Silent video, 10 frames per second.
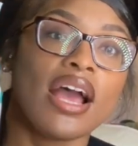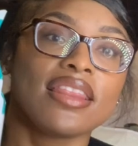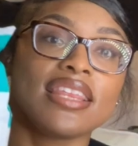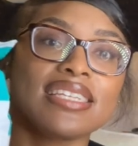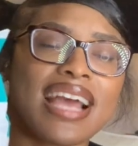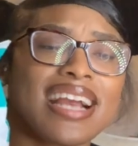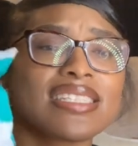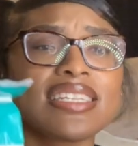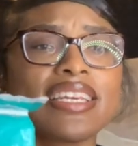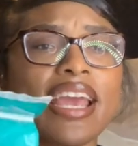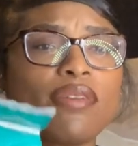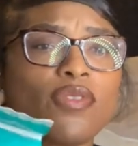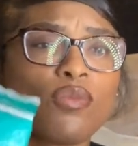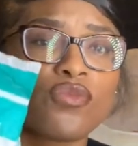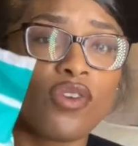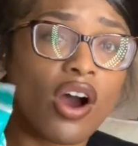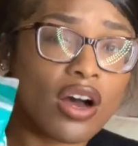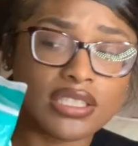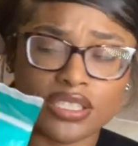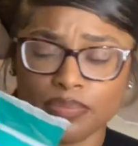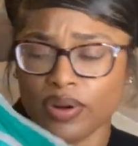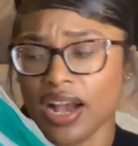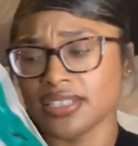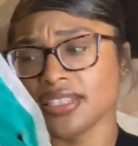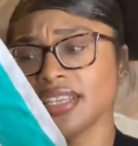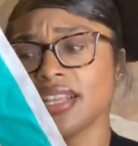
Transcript: These actually came from Ross, surprisingly.